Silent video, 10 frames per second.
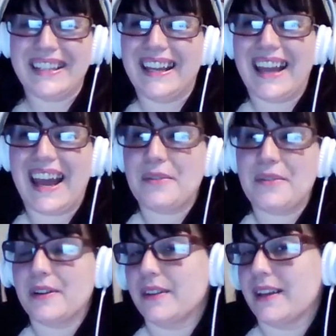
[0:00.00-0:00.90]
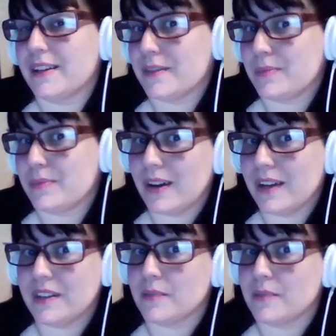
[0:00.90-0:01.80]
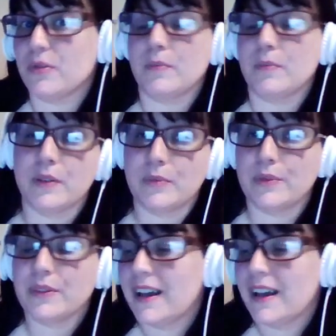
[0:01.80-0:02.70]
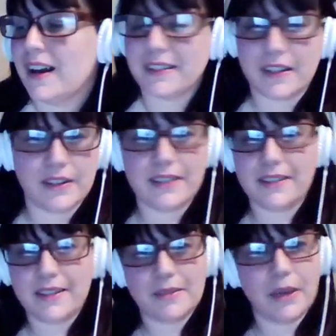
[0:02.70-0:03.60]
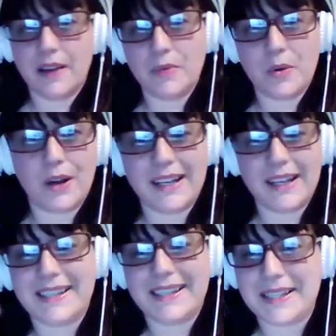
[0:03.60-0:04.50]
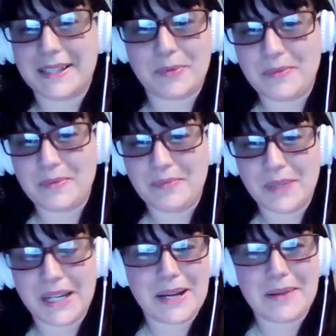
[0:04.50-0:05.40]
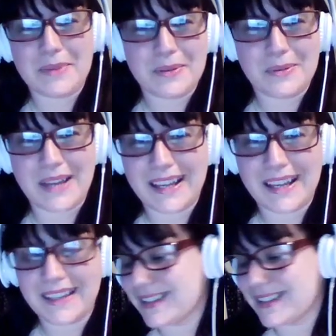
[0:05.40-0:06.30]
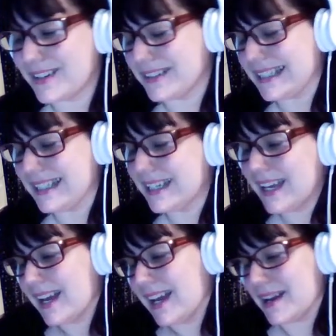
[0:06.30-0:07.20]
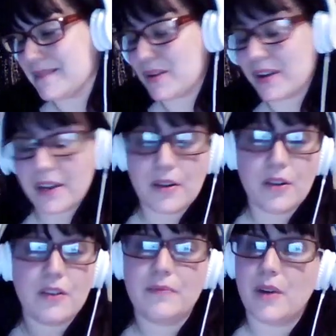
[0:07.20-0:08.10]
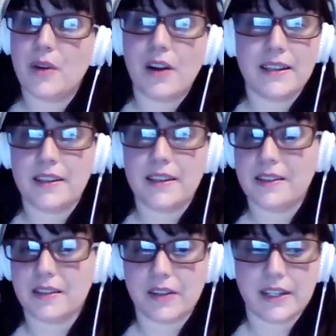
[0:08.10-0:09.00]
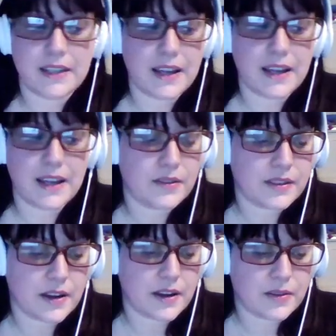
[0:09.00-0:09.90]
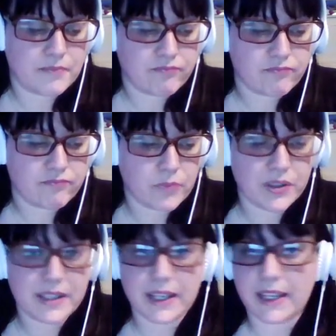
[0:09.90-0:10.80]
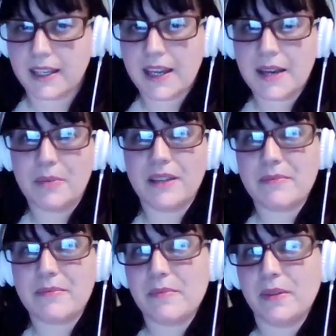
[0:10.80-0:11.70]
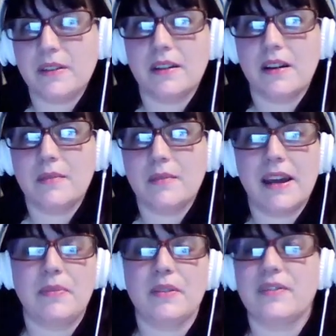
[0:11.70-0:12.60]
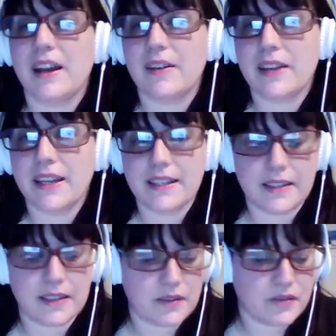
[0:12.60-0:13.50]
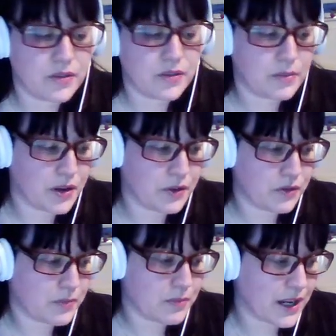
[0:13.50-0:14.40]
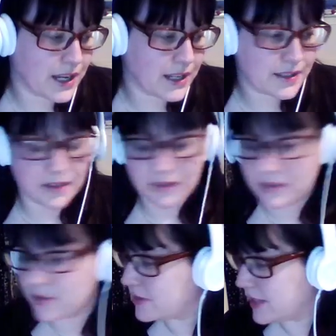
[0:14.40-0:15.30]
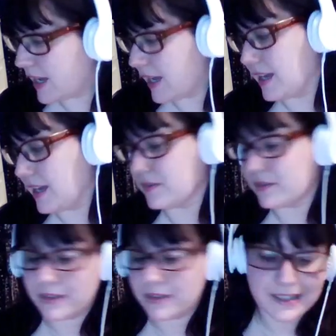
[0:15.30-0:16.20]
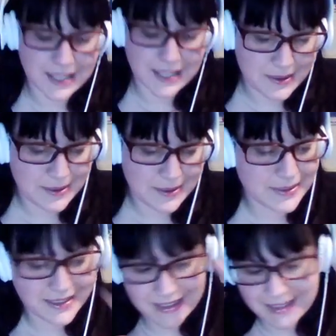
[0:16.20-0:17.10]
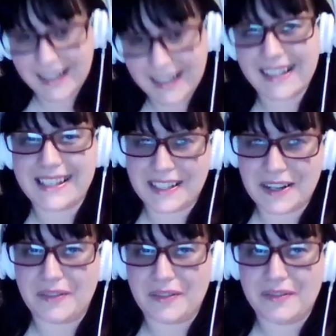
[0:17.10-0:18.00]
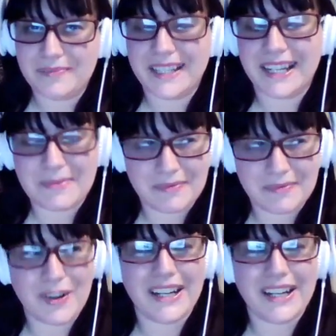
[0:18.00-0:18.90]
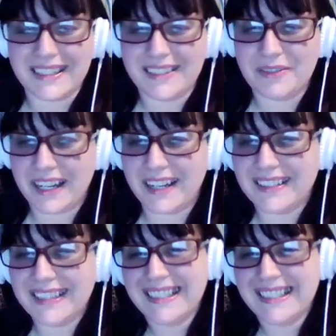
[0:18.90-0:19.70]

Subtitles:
How do I know they're going to reply if there's a problem? Or I don't know, that's just me. I'm quite sensible when it comes to all that kind of thing. But I know a lot of artists use the 3DO, so we'll see. But at the moment, I'm happy with how it is, and I've got the binaural mics, and I've got the Yeti, and I've got the Zoom, and it's like, that's enough. Yeah, I'm fine for now.